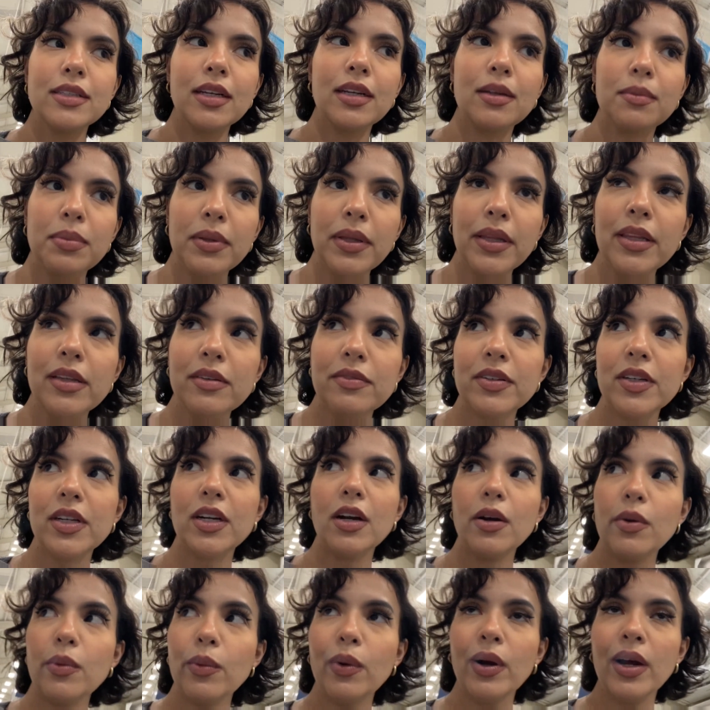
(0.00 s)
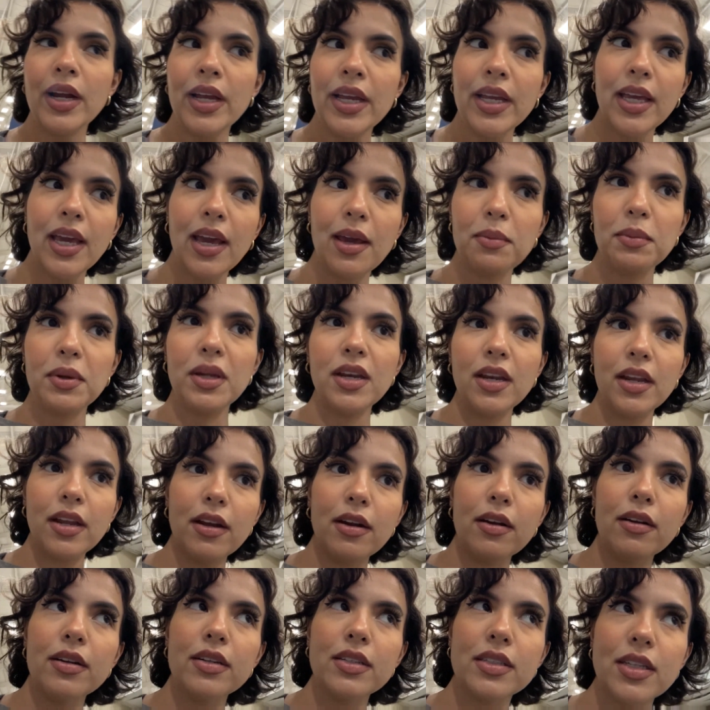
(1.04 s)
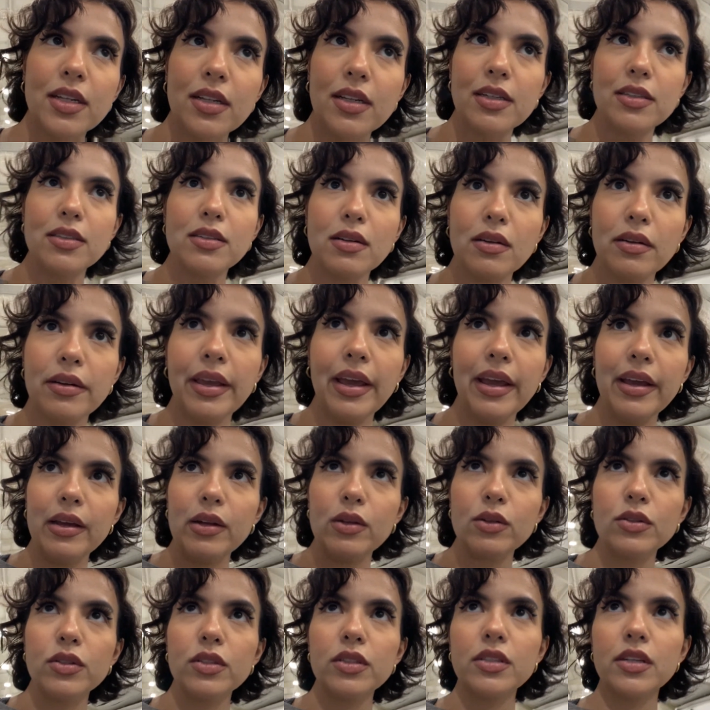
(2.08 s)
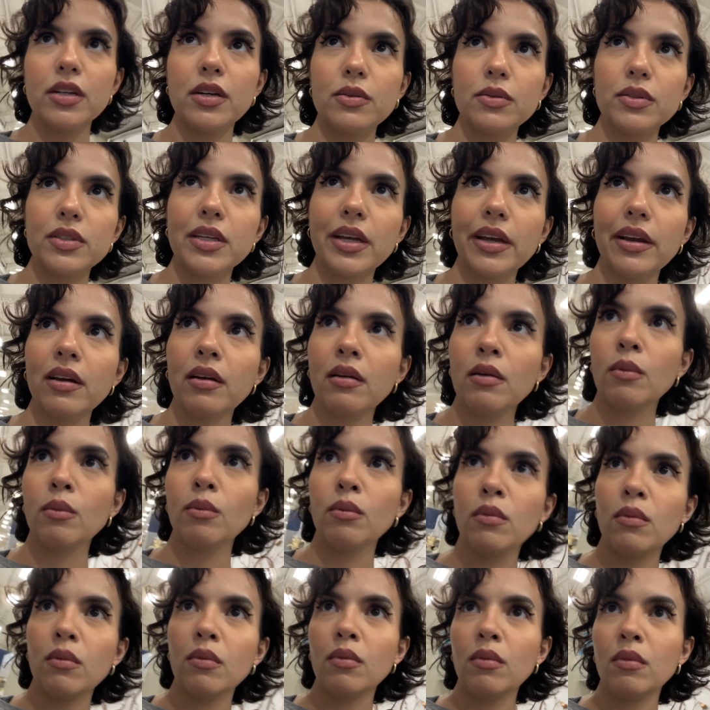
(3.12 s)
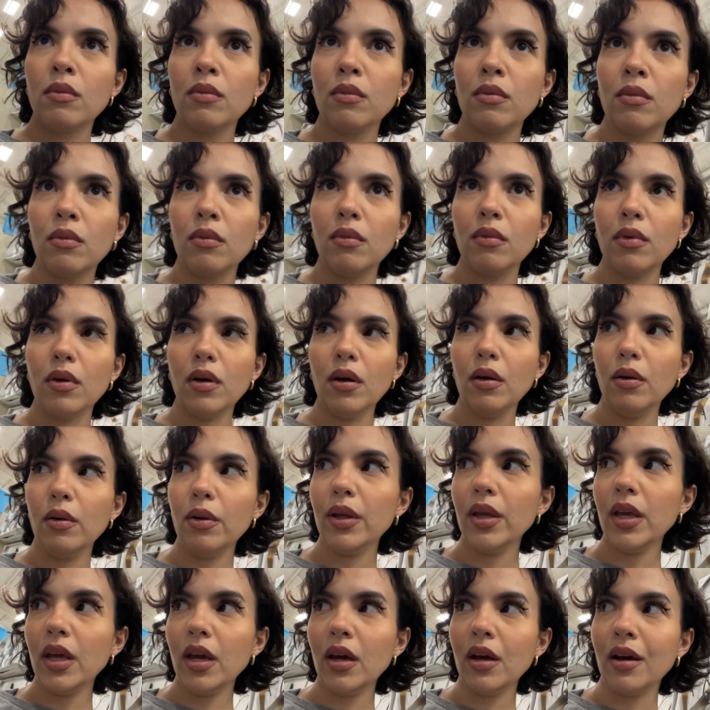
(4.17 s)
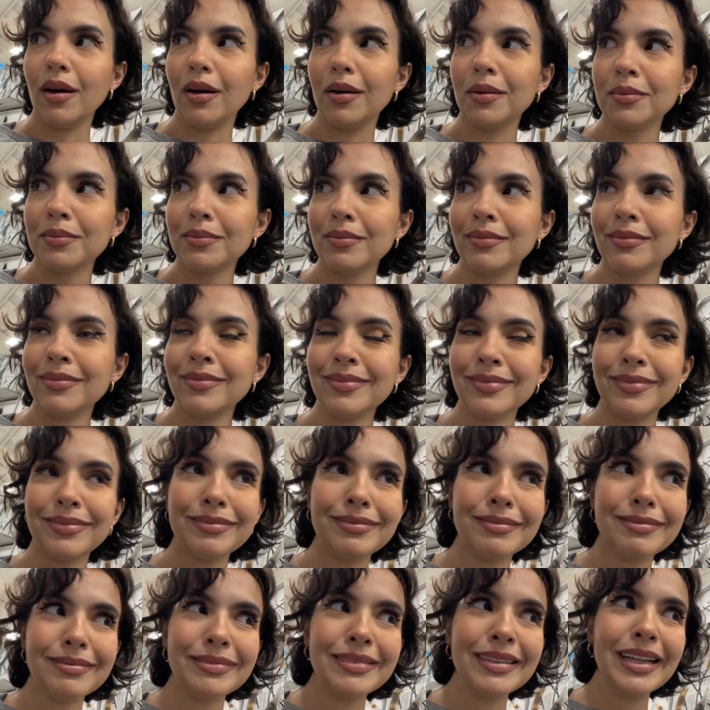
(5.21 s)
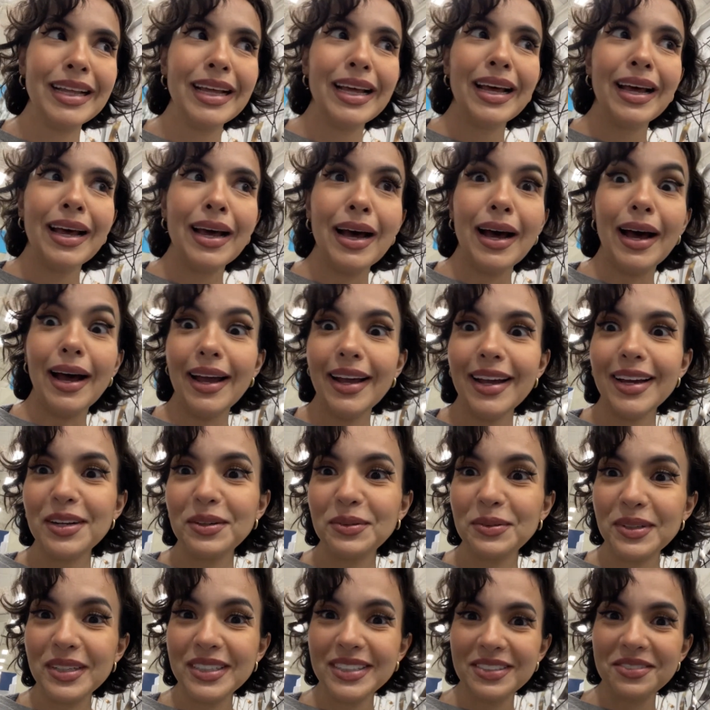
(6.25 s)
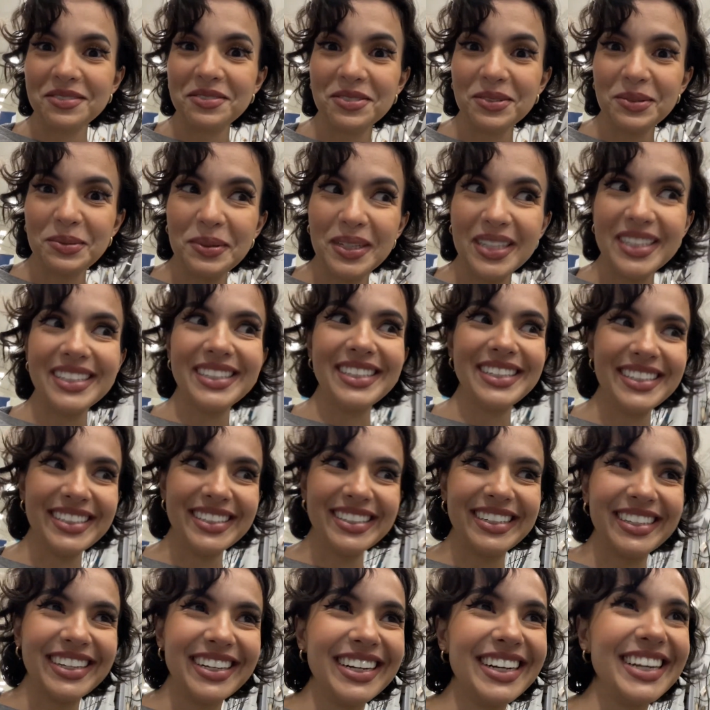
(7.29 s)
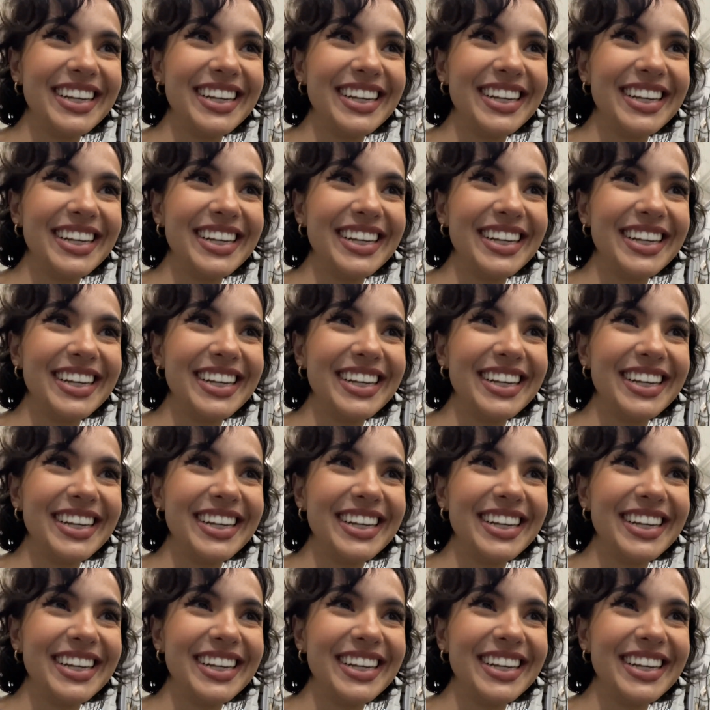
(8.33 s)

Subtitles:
completely forgot why I came in here until I saw candles. And I was like, oh yeah, I had a reason for being here.